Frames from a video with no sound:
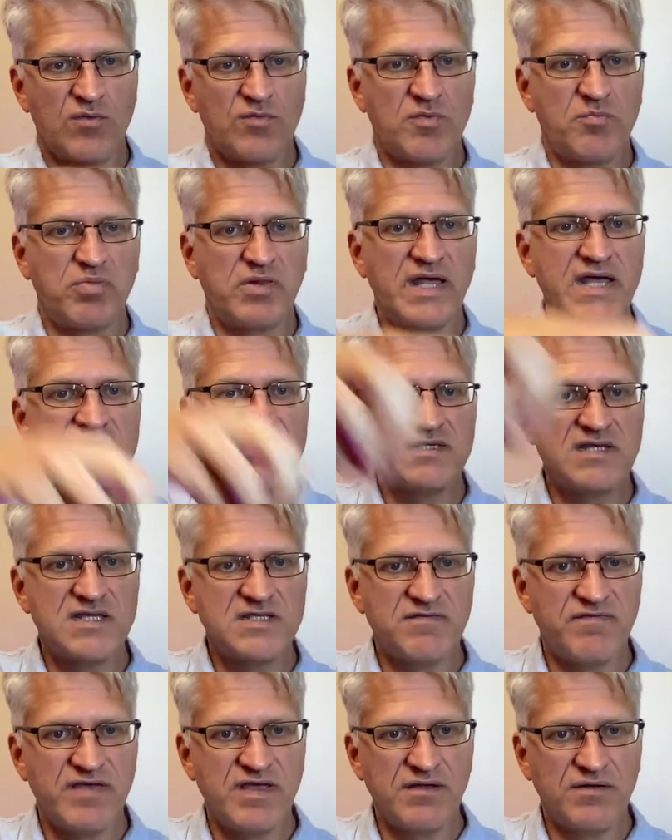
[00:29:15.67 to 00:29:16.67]
replace
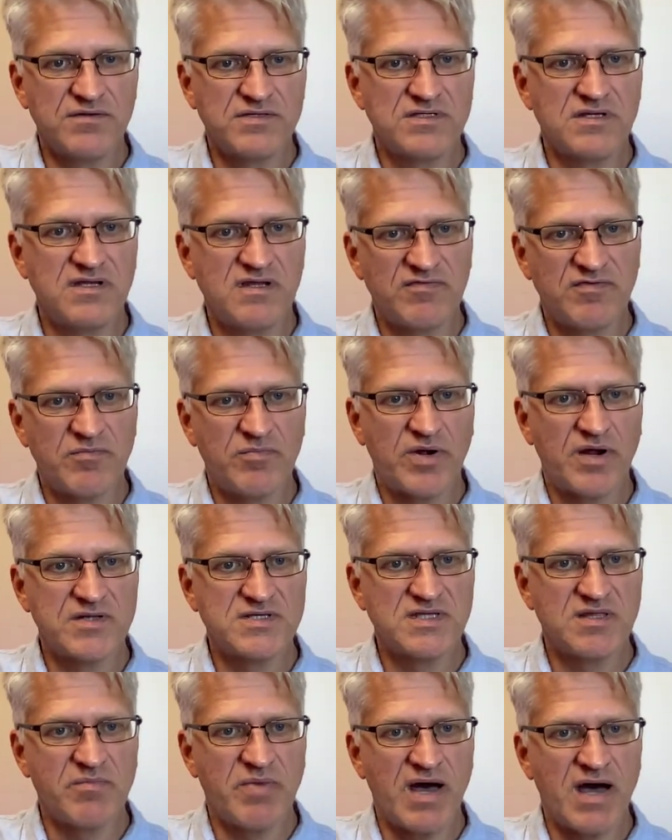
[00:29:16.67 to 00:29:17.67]
these fields to different
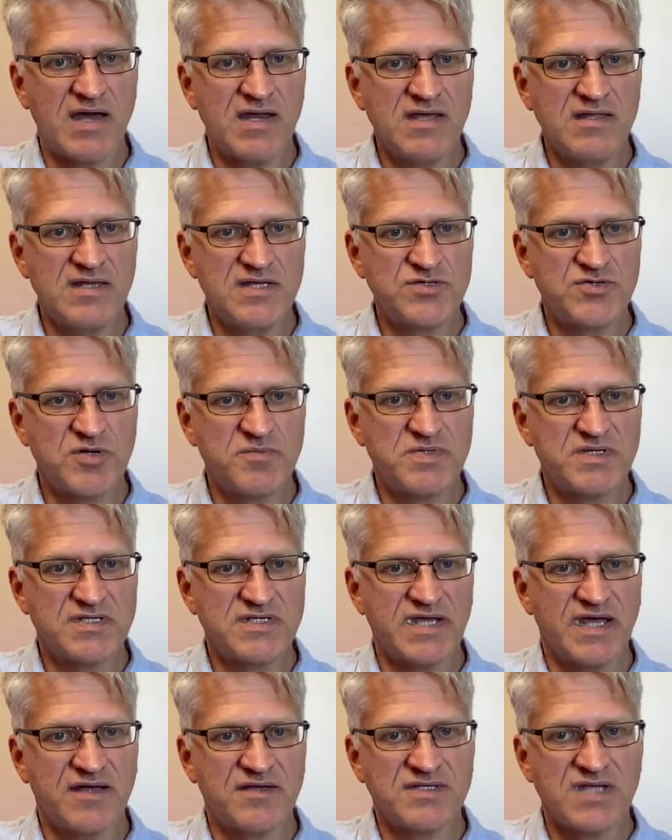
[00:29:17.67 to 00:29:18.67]
parts of the body, these groups of
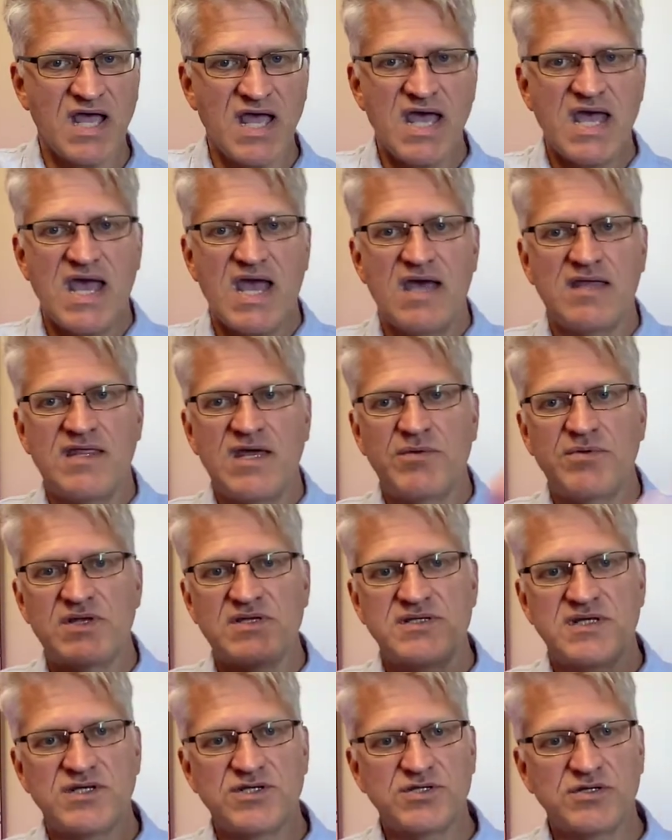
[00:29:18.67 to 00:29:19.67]
cells, and they would
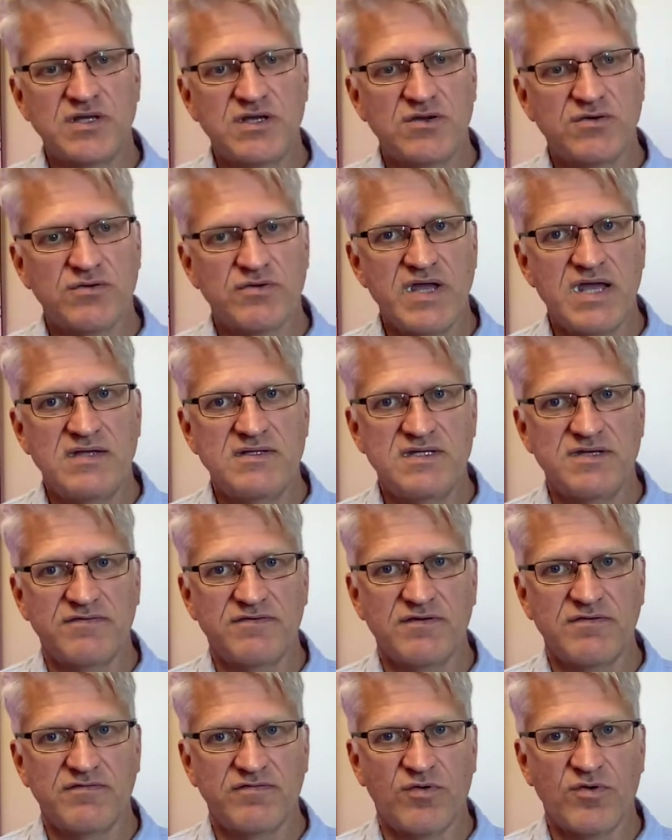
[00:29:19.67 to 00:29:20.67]
essentially create
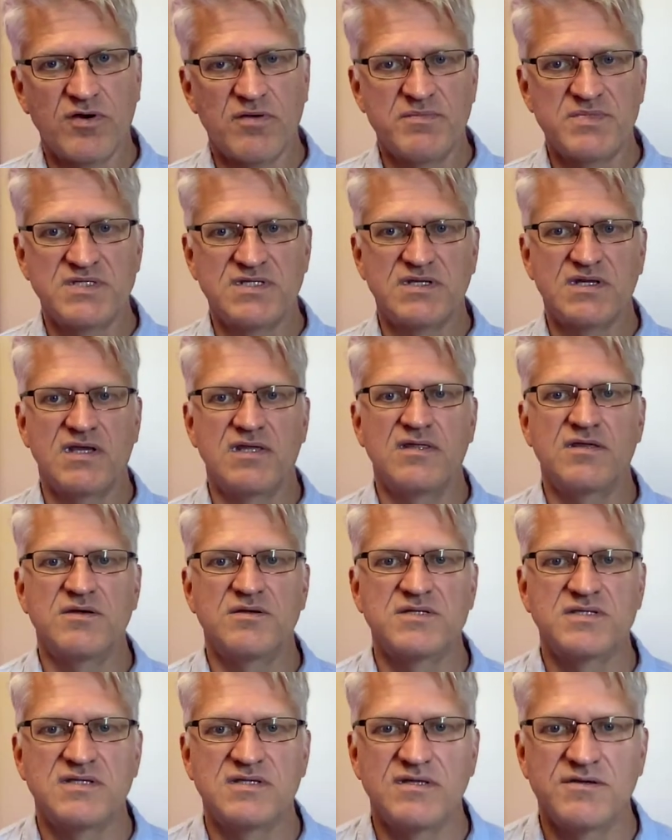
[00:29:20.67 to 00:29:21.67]
different forms in
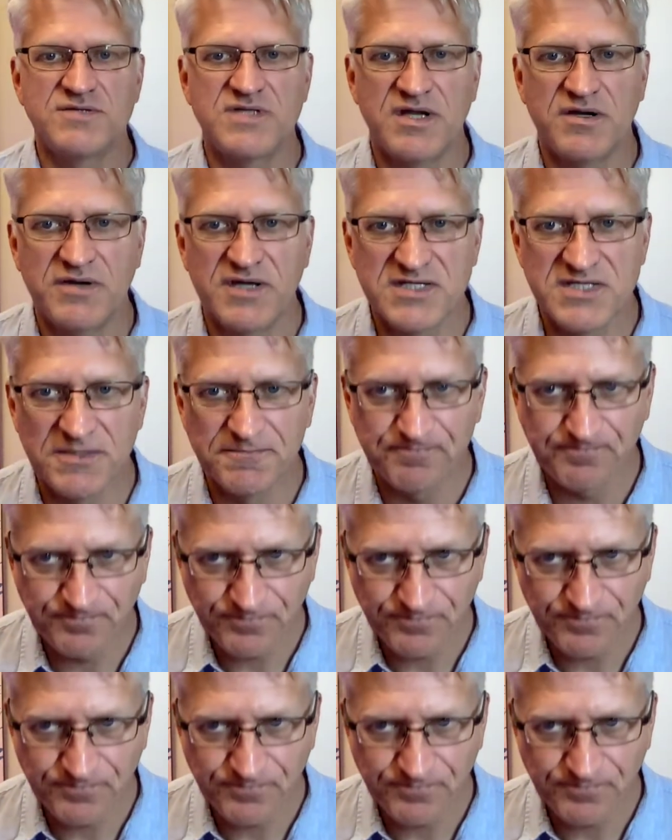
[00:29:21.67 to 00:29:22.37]
those areas.